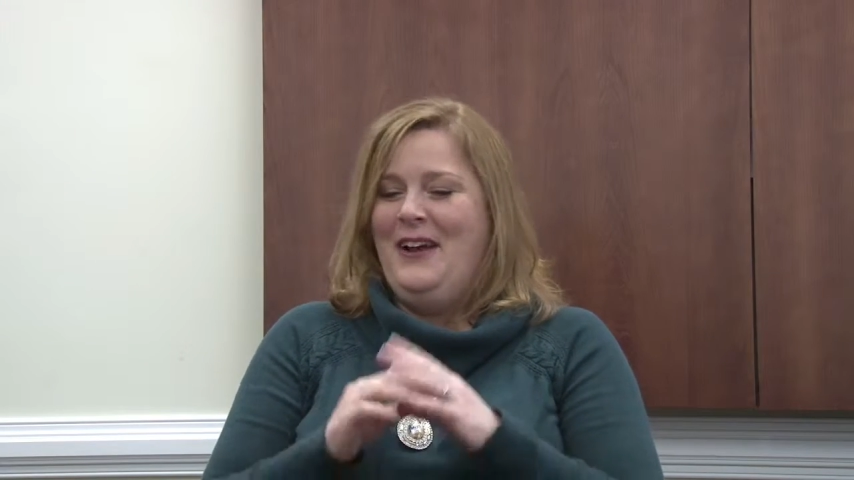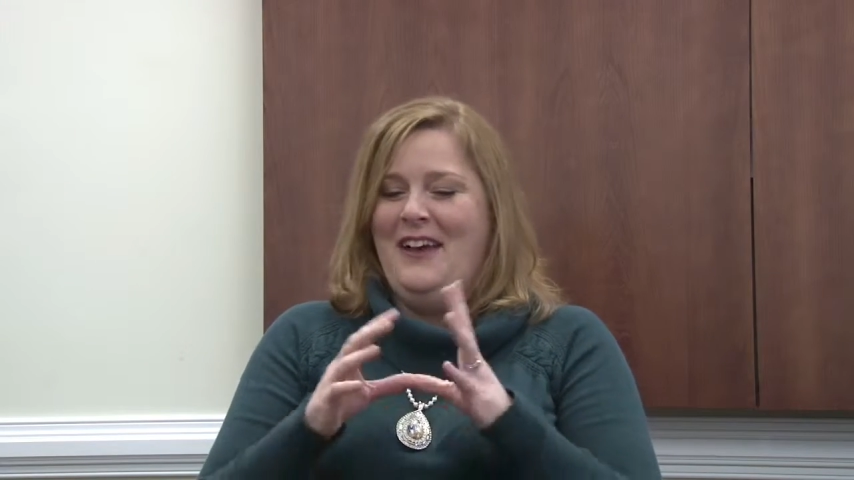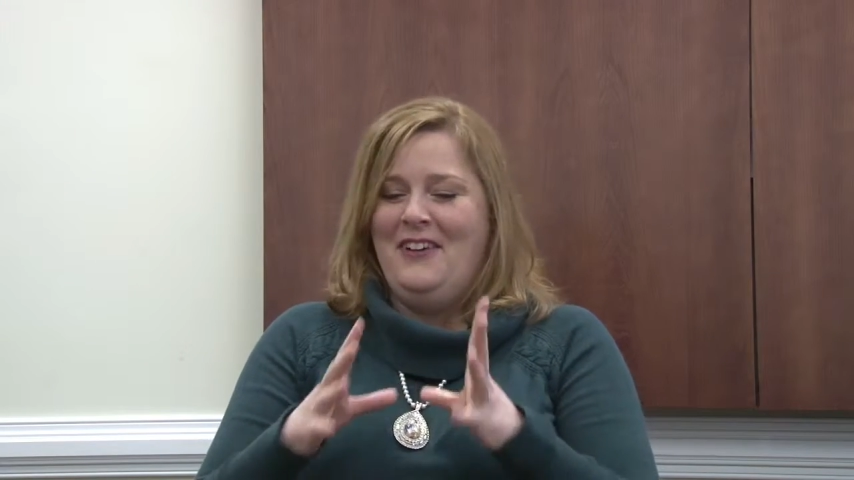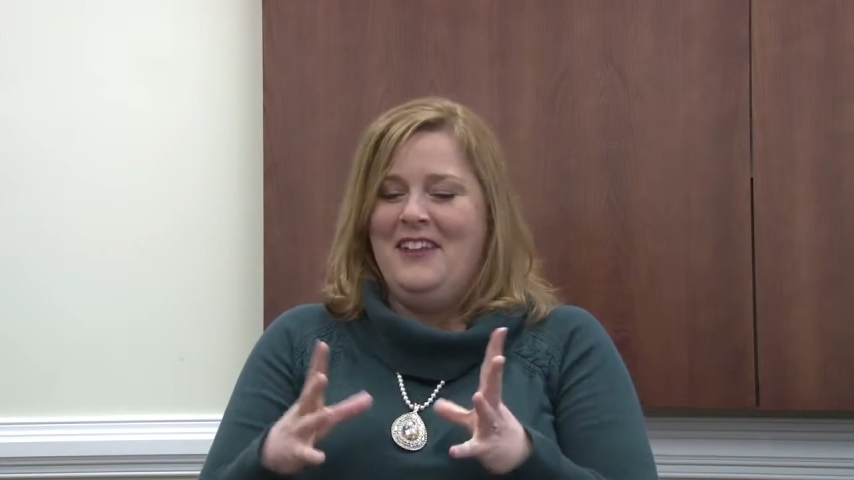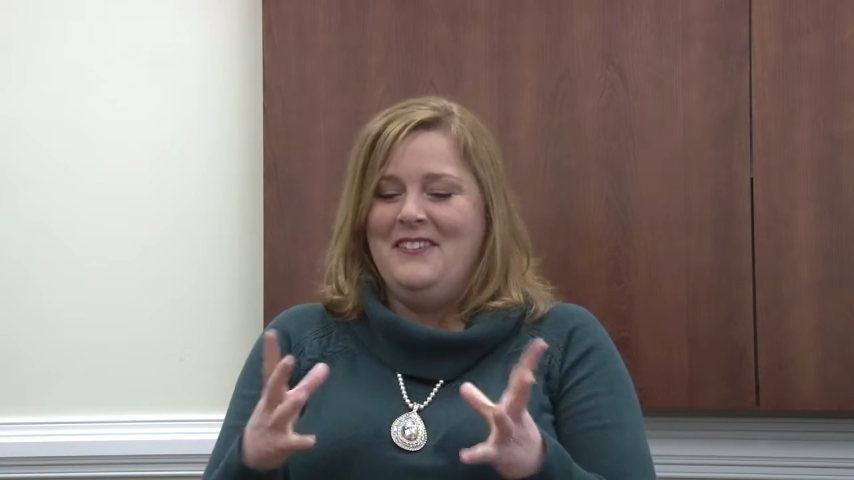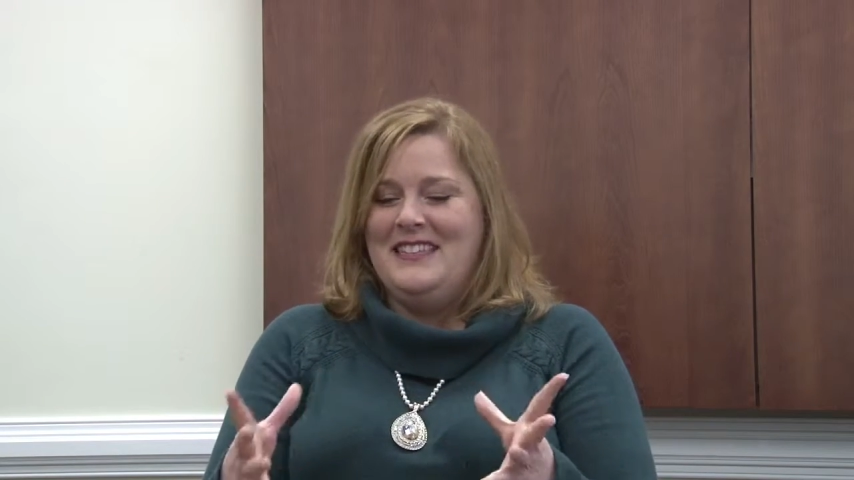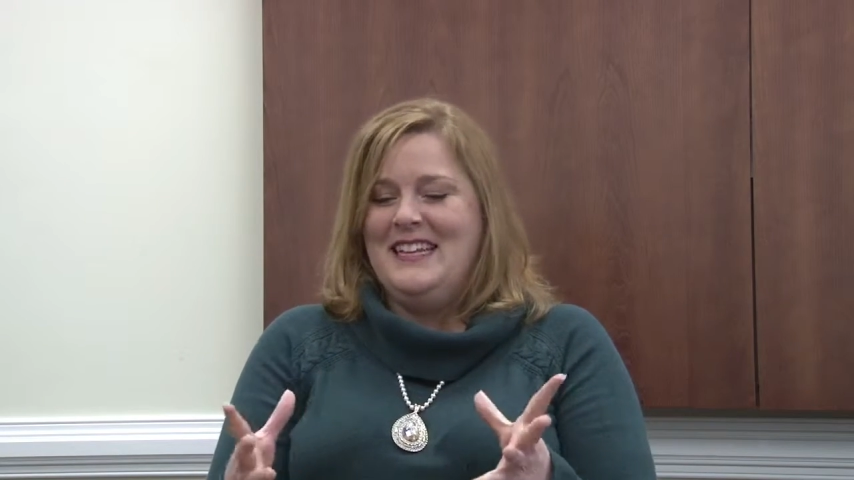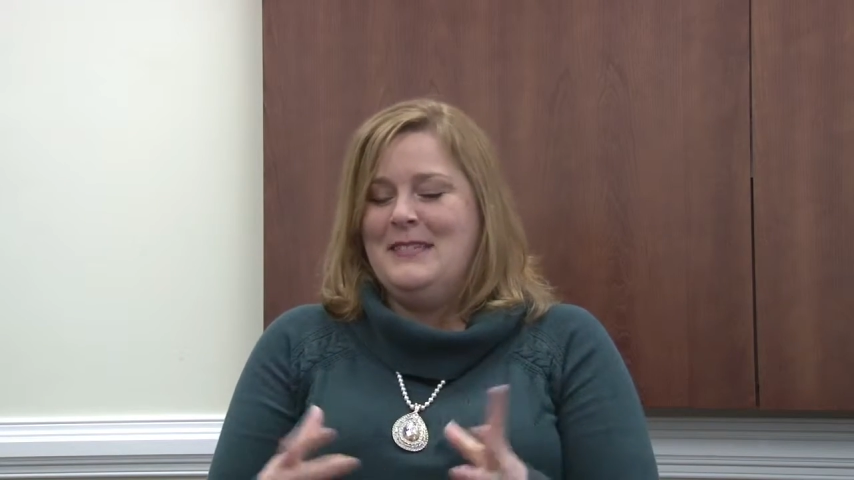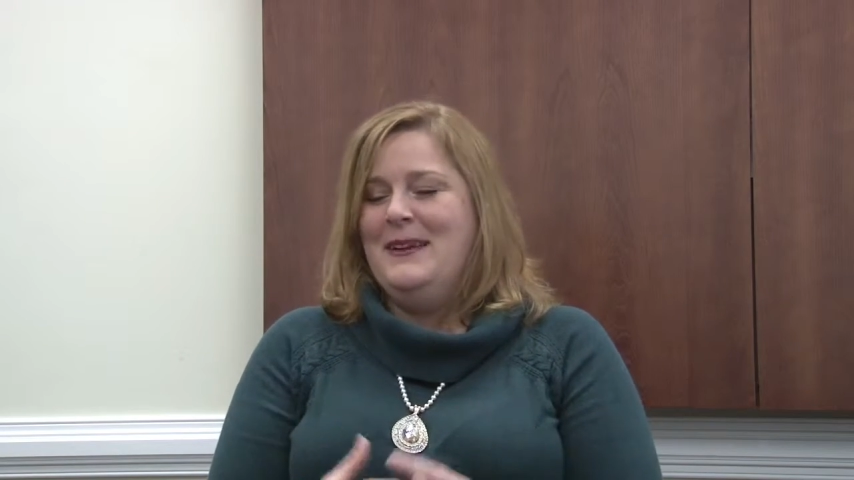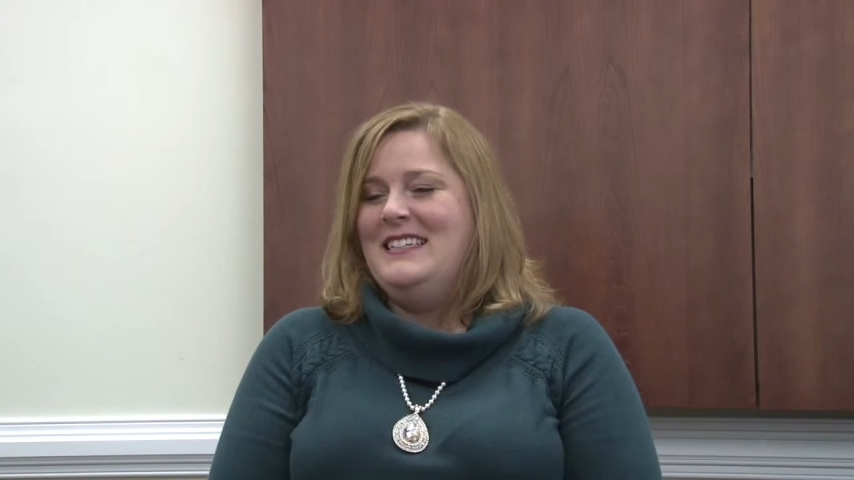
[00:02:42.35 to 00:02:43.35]
have all of these
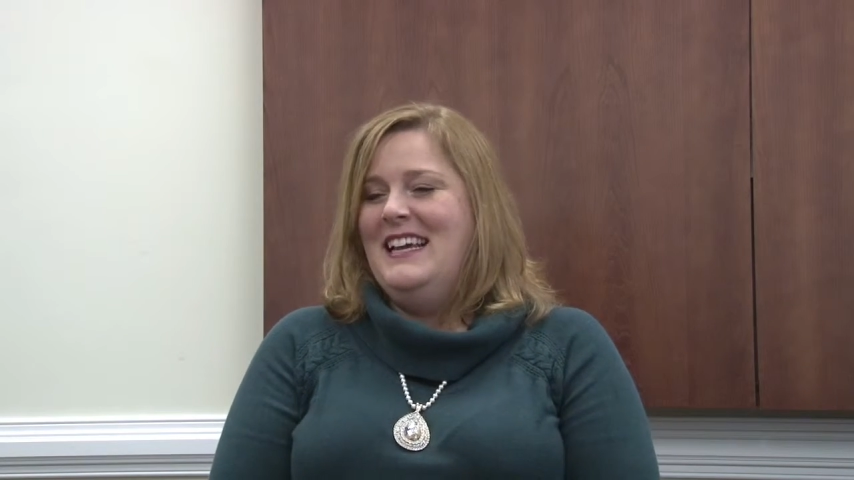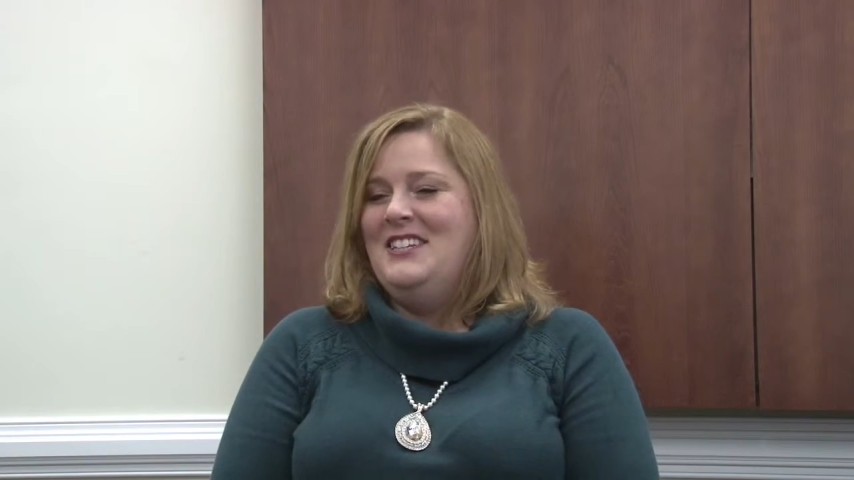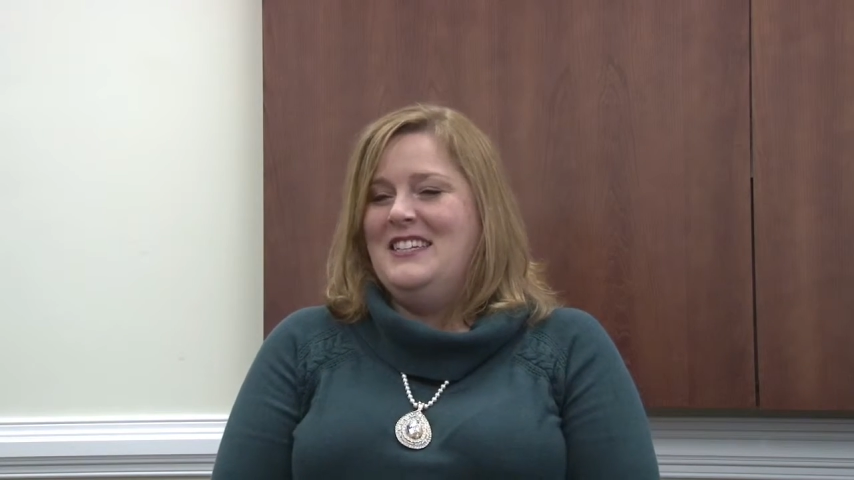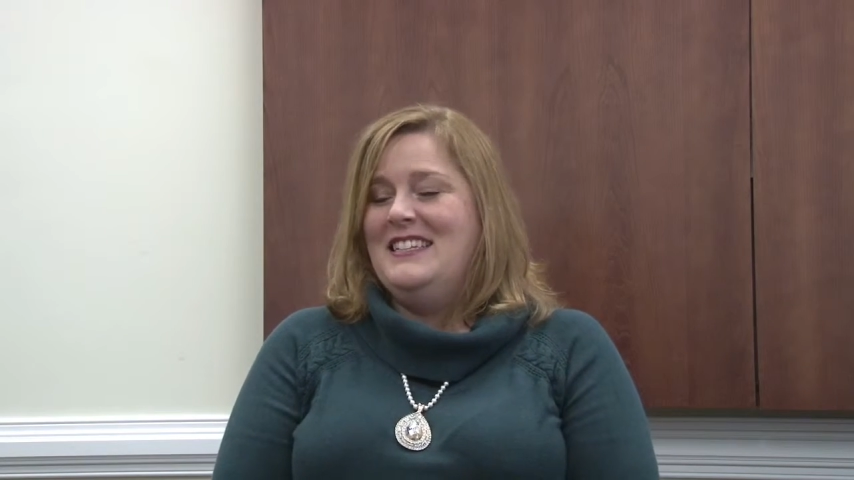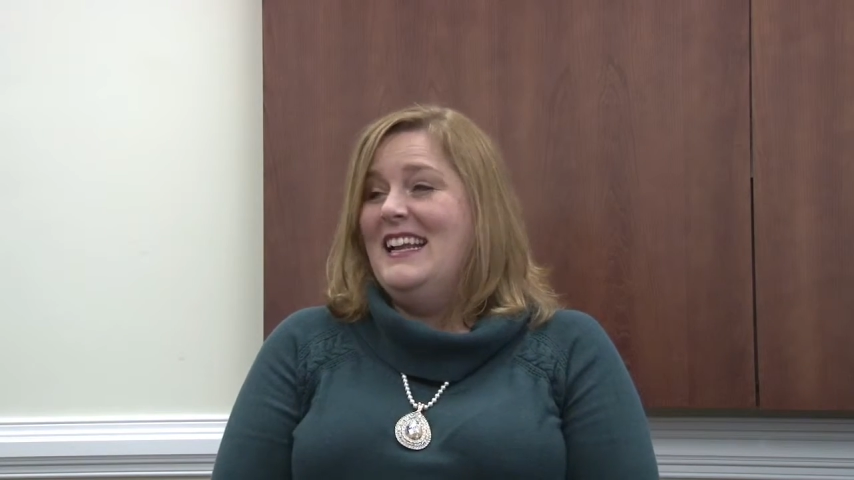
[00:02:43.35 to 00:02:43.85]
expectations,